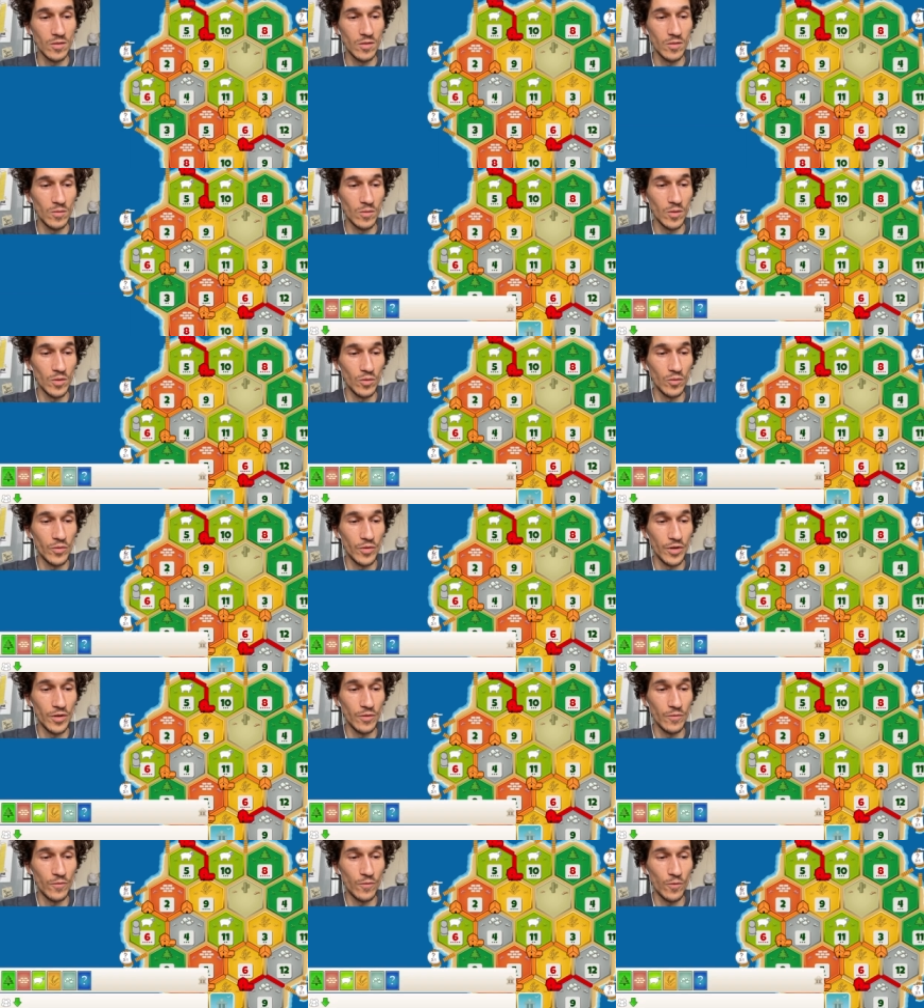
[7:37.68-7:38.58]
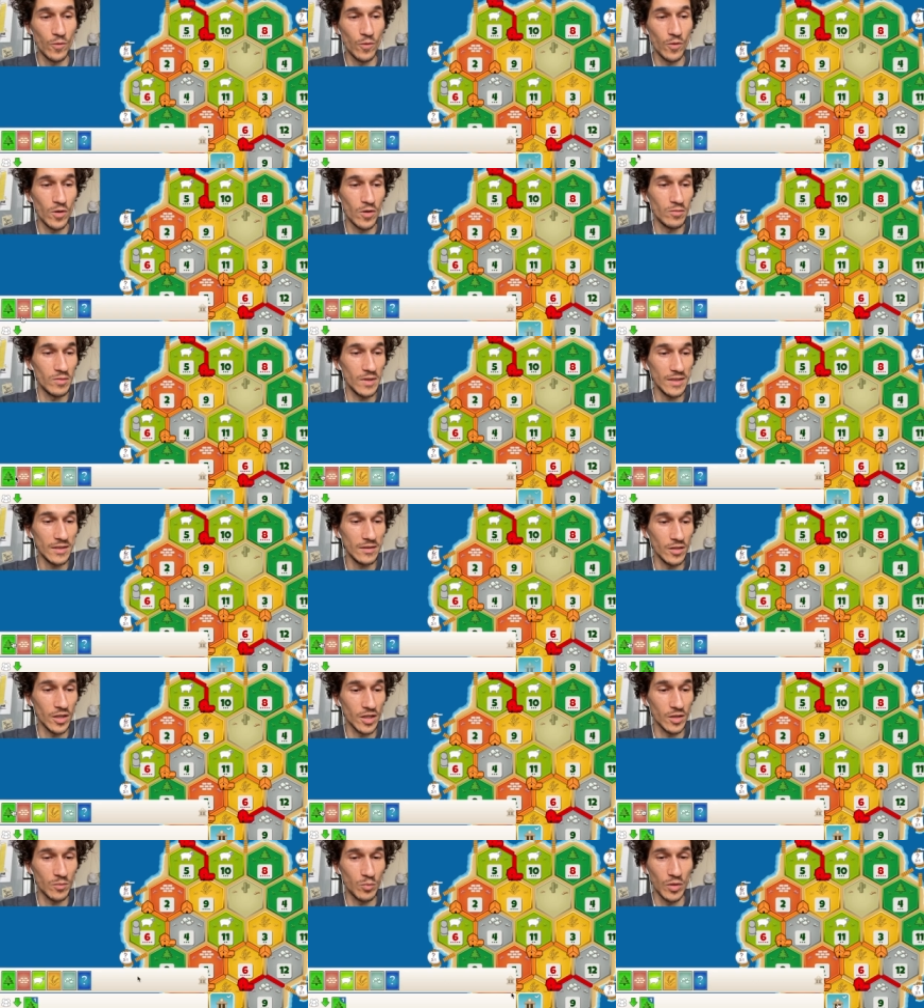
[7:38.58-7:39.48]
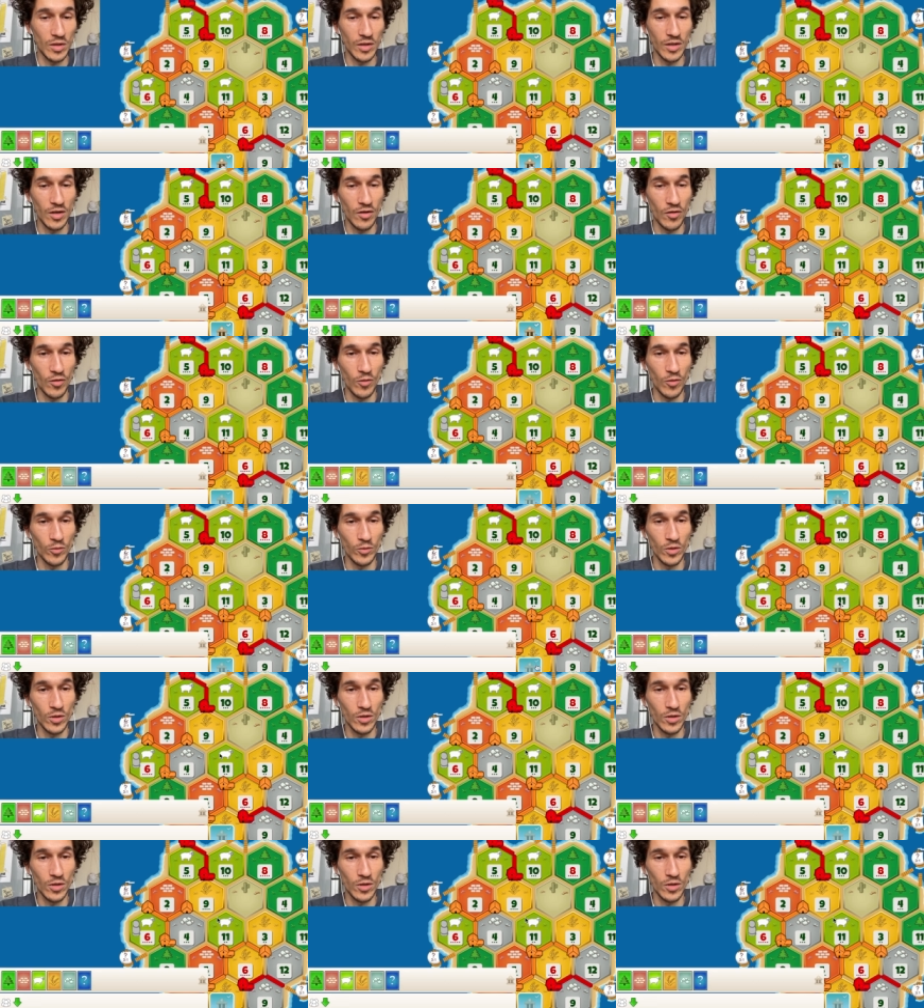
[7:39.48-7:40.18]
One, two, three, four. Well, let's build a road.